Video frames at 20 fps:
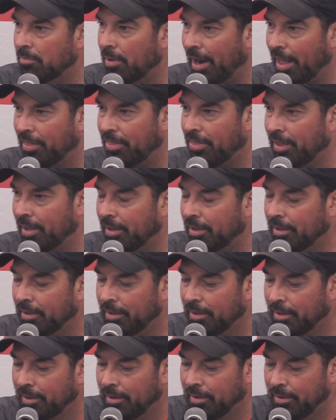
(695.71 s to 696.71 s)
But I think
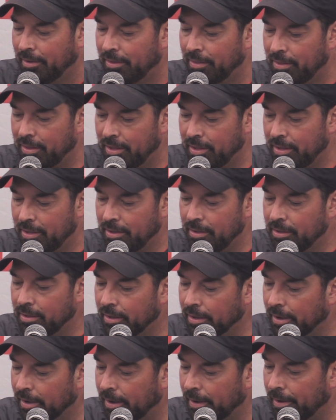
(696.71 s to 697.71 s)

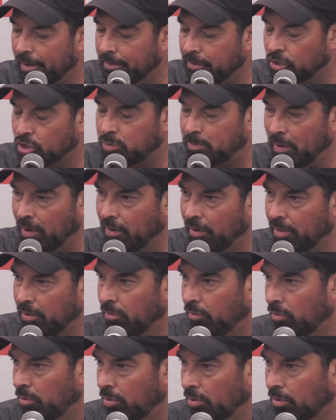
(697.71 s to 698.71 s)
the spirit
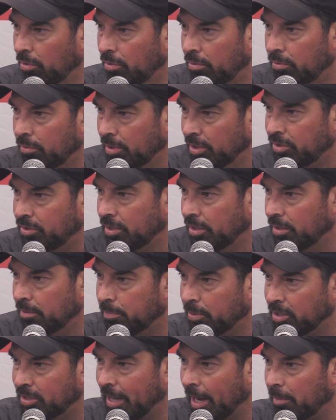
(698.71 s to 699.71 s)
of the rule was to
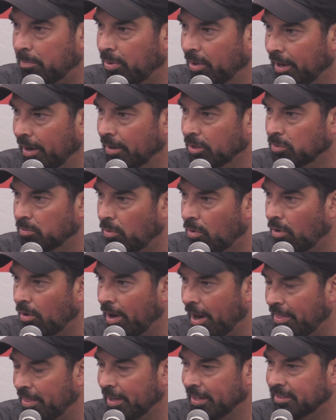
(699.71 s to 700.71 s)
protect players
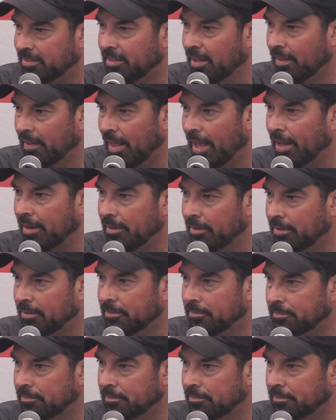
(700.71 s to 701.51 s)
more. I think it's done that.